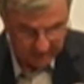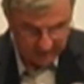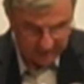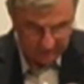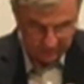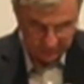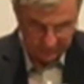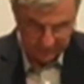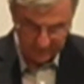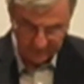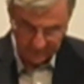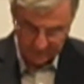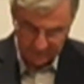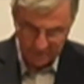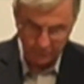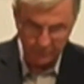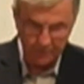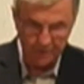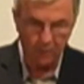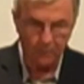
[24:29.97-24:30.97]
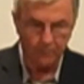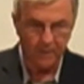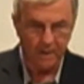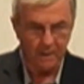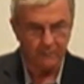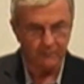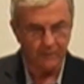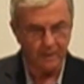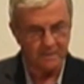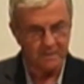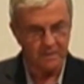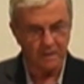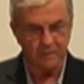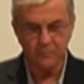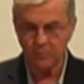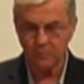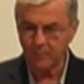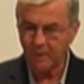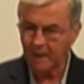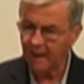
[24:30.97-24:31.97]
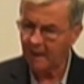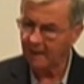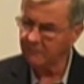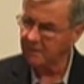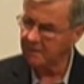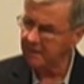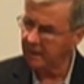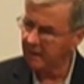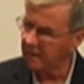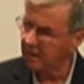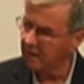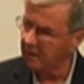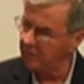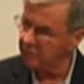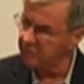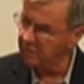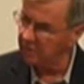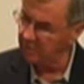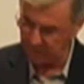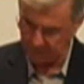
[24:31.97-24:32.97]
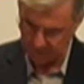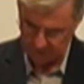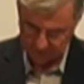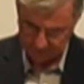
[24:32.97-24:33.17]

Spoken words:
that we know better of ourselves, we may have to take a closer look at